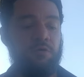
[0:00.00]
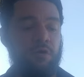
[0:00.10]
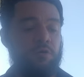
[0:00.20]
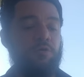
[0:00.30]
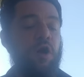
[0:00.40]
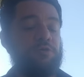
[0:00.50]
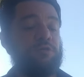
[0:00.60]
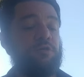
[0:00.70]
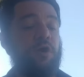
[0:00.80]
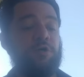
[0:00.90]

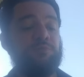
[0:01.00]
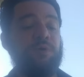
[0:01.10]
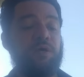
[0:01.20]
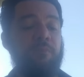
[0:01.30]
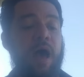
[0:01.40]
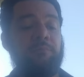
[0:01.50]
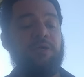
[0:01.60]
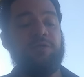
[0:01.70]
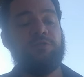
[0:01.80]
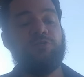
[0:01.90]
across cosmic
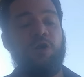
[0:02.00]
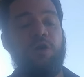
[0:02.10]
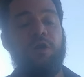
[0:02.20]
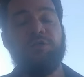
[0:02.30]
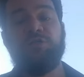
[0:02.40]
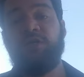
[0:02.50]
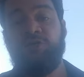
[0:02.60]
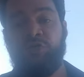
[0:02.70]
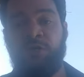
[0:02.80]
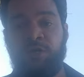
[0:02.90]
mammy's starless
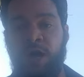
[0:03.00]
kitchen